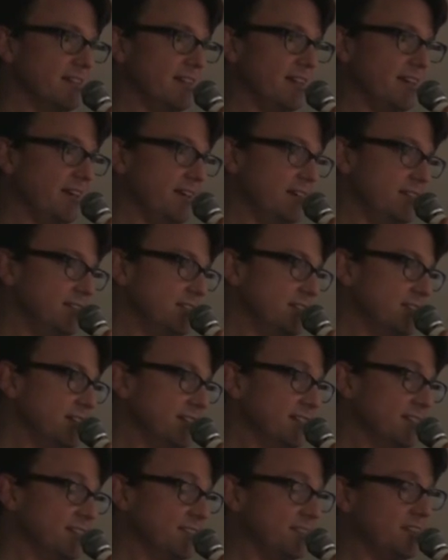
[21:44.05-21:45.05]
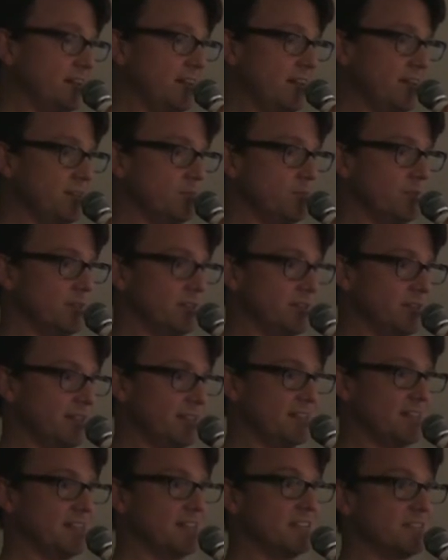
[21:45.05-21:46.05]
and decide whether they
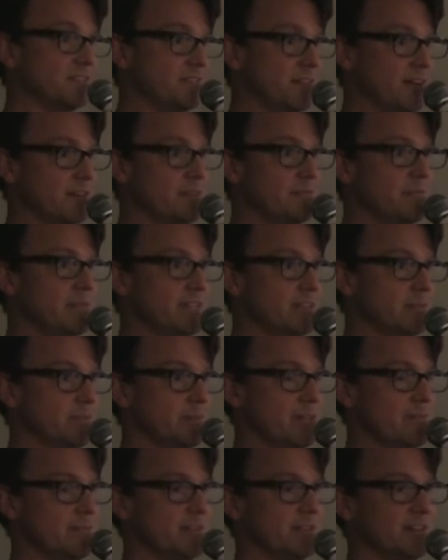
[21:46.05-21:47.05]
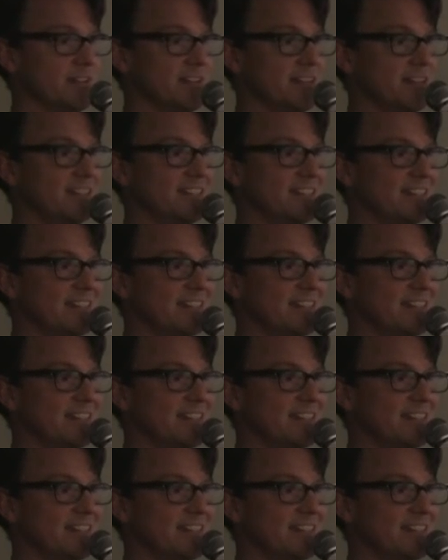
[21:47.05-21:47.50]
think it's fair to make a payment or not.